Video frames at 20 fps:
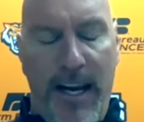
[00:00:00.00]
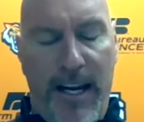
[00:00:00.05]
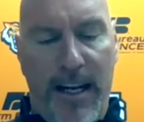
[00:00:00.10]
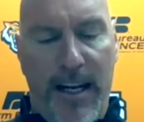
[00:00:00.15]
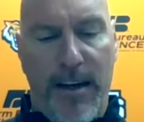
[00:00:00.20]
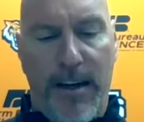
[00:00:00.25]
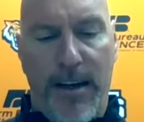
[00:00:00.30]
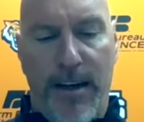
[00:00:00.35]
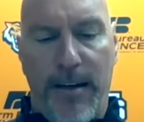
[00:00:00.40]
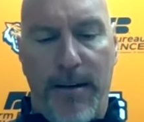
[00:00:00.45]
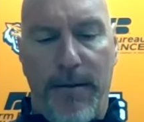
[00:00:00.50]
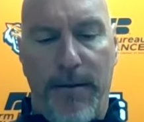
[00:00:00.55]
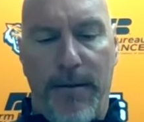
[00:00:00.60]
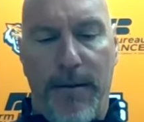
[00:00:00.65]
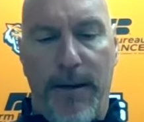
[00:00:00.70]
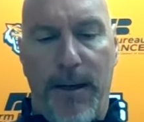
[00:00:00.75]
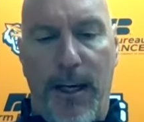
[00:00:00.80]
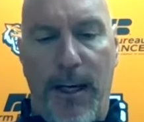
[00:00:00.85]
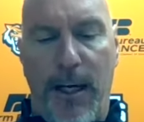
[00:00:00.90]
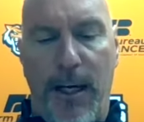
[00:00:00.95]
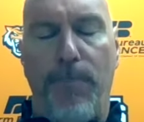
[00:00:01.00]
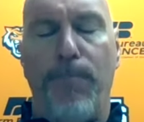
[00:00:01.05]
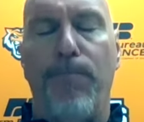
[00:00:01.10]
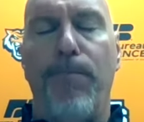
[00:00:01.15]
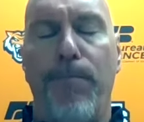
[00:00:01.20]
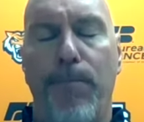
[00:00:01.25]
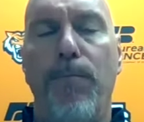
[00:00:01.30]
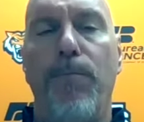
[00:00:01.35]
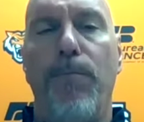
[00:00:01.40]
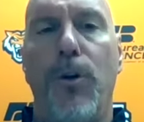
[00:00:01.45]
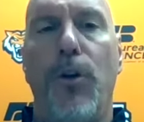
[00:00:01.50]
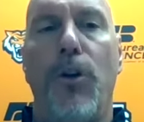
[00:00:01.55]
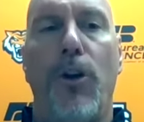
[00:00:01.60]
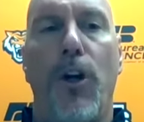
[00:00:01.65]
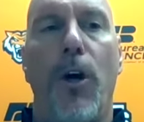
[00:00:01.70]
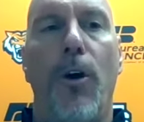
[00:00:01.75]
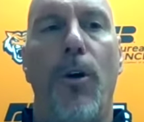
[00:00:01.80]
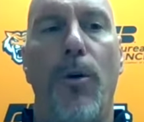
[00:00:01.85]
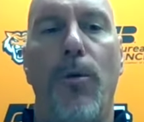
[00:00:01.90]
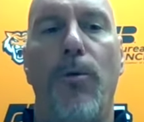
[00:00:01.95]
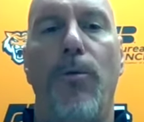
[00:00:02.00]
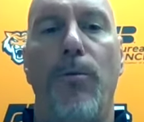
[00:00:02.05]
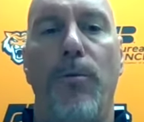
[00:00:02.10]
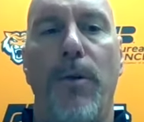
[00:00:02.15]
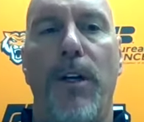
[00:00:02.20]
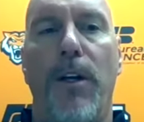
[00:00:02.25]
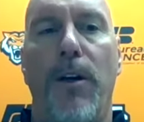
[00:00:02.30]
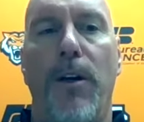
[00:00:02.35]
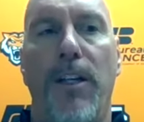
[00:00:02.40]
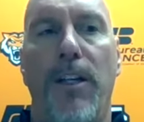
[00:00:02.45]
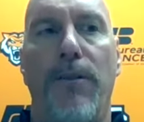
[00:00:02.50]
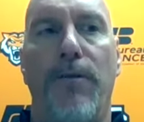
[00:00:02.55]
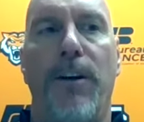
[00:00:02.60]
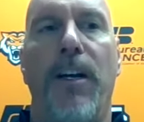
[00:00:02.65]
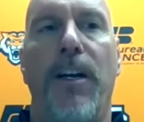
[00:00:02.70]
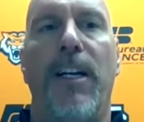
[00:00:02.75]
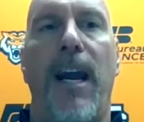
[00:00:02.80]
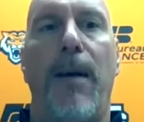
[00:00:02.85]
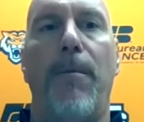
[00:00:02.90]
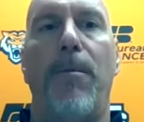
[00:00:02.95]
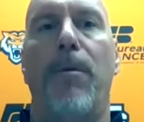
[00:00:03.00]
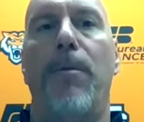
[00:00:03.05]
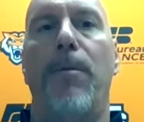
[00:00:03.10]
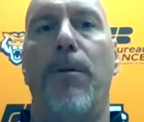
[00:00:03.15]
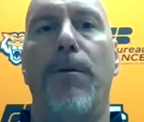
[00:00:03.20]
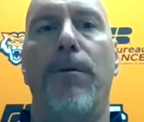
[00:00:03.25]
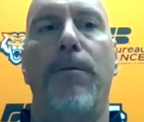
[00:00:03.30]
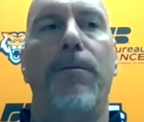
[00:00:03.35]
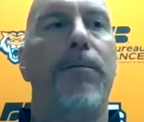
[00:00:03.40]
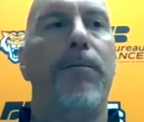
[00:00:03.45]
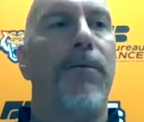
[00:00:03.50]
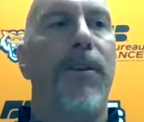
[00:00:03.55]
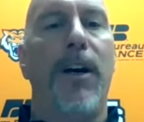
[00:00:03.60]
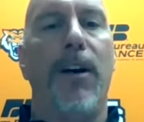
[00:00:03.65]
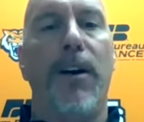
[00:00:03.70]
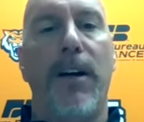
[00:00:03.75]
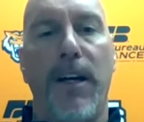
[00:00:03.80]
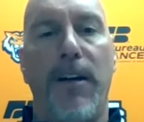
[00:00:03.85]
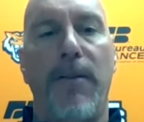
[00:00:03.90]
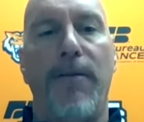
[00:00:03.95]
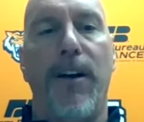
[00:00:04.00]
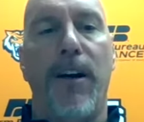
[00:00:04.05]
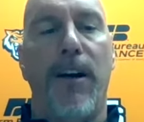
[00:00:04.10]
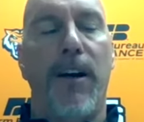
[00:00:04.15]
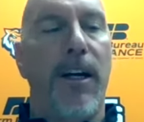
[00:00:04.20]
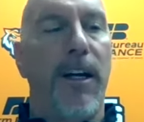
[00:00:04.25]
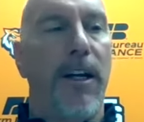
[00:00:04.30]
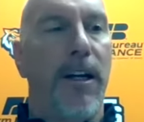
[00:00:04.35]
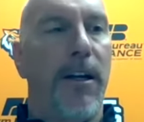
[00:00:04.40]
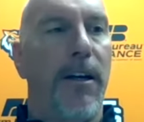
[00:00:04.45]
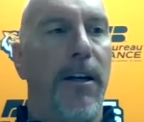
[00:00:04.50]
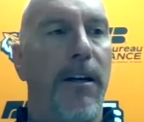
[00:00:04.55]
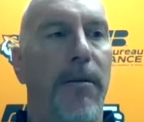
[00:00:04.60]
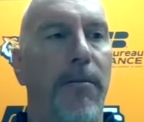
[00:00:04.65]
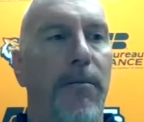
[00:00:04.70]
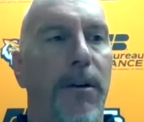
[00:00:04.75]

and he showed you know he's very capable, very very